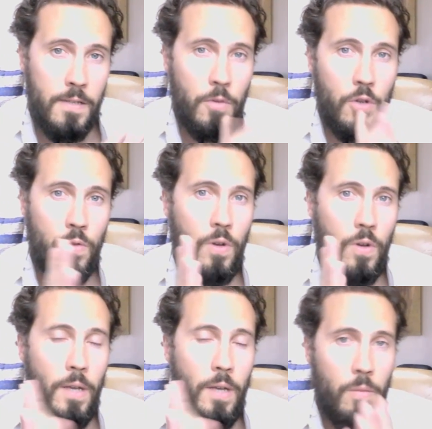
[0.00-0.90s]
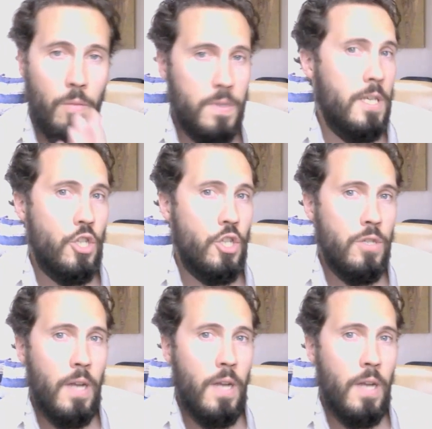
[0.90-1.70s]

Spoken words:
I'm going to talk about your composition